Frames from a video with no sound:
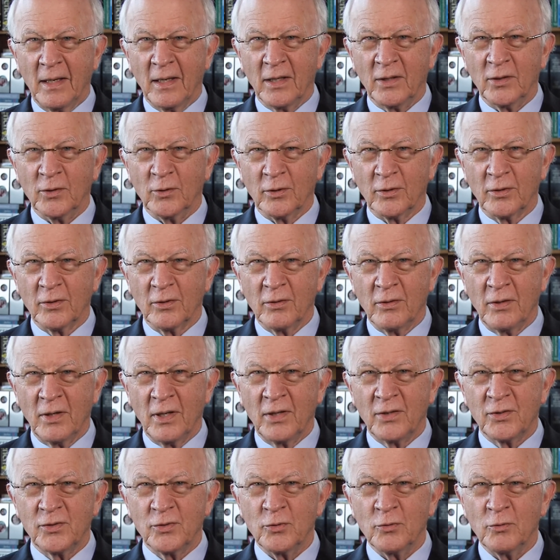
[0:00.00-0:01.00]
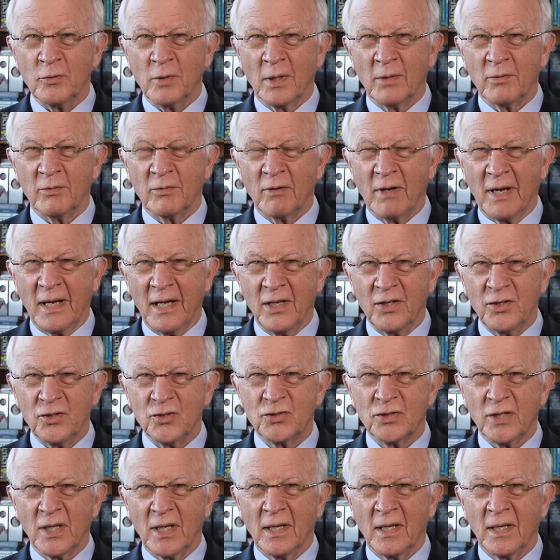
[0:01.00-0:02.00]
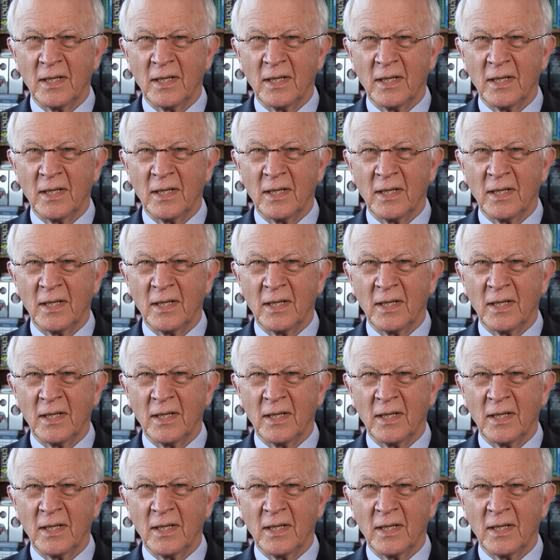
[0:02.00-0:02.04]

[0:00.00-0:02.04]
in order to arrange